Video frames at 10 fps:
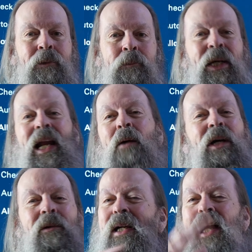But I
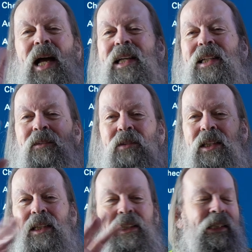went, well, I can live with
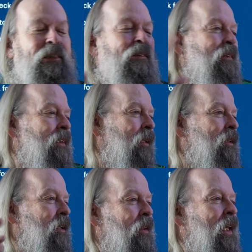it, you know,
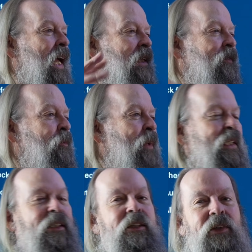so the last few
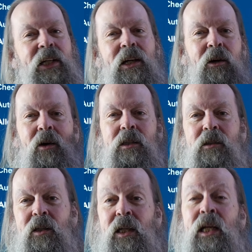minutes of the video aren't
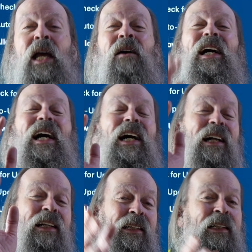so good.
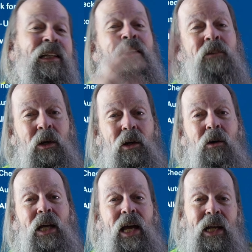Well, when I go
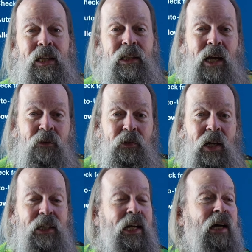to edit, I
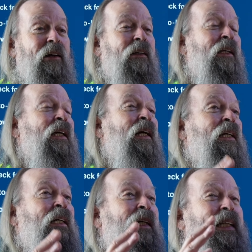find out,
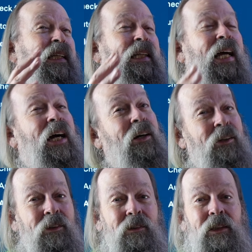
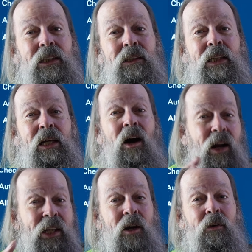no, the
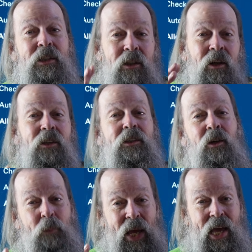audio is
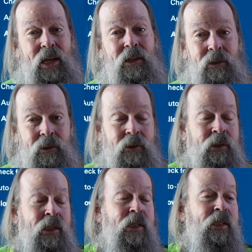also bad.
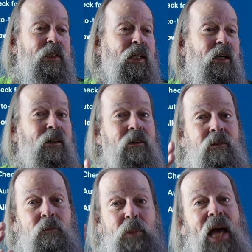
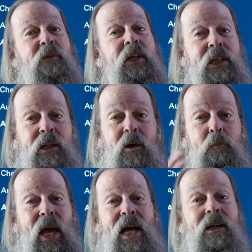So bad video,
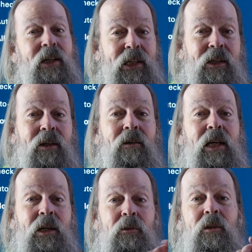bad audio
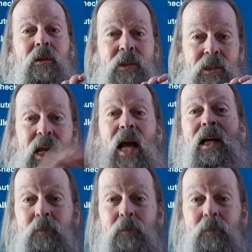equals not going